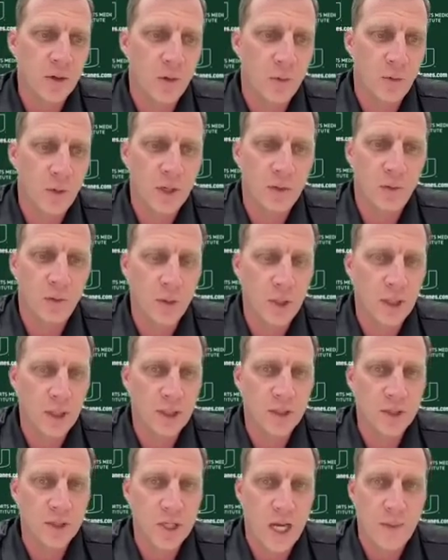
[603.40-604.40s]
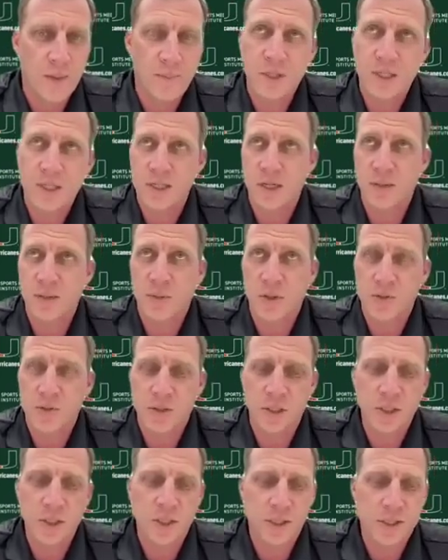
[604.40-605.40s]
a really, really good job mixing up
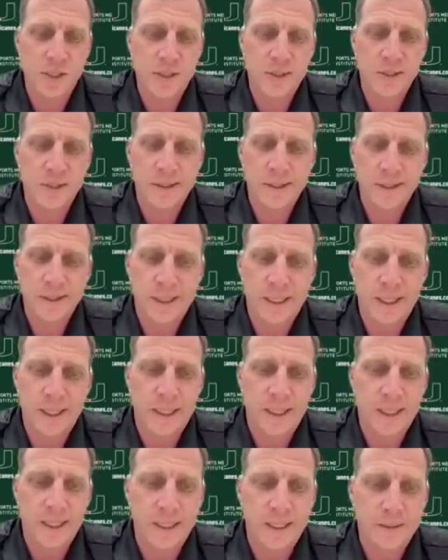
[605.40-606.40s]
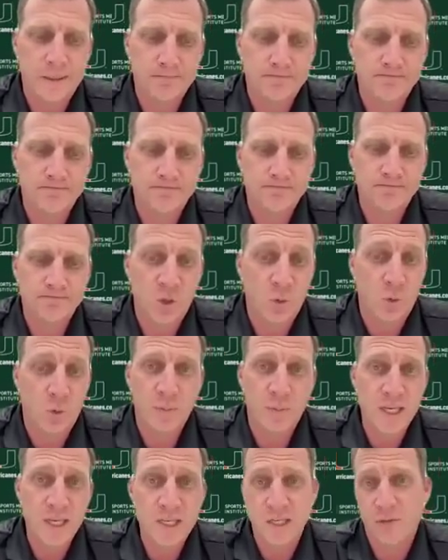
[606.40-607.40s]
those looks. Um, it
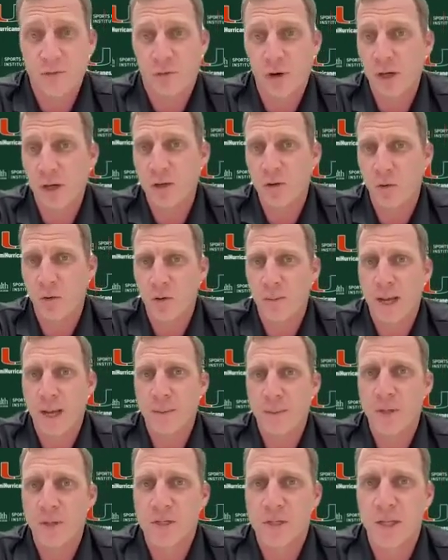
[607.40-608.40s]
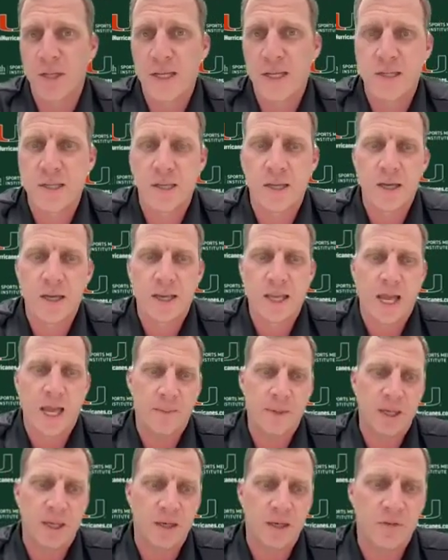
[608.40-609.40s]
won't be easy for any quarterback, much less a, a, guy
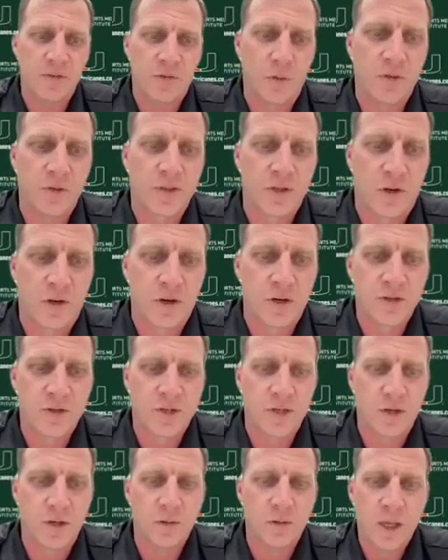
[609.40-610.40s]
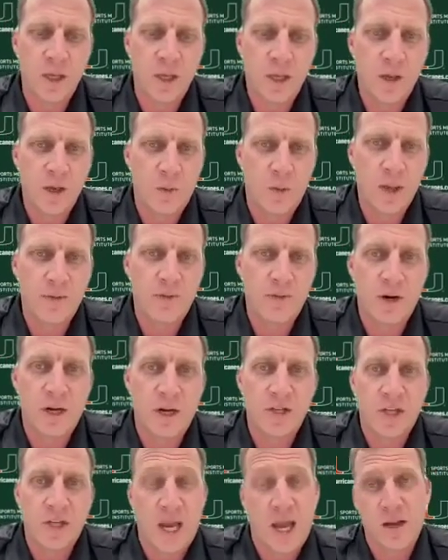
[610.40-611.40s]
making his fourth start. So we have a
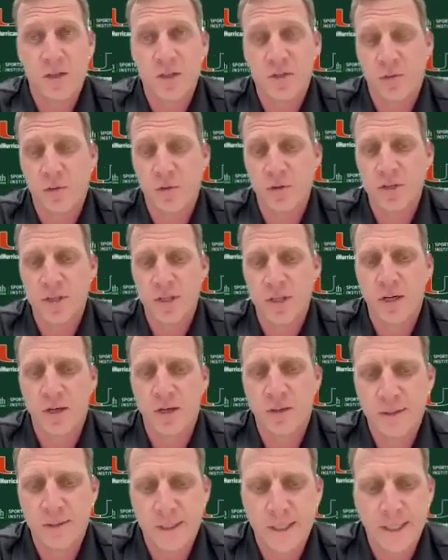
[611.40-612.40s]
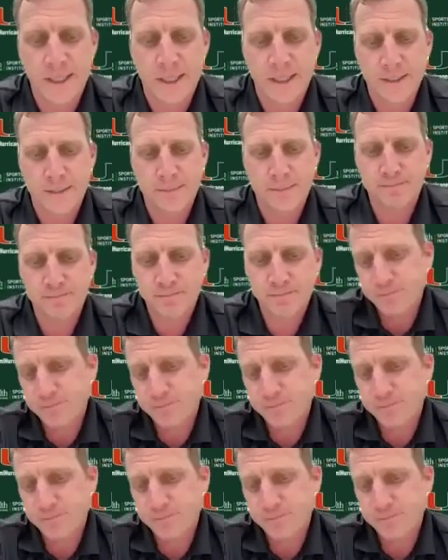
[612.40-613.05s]
great challenge for us there. Um,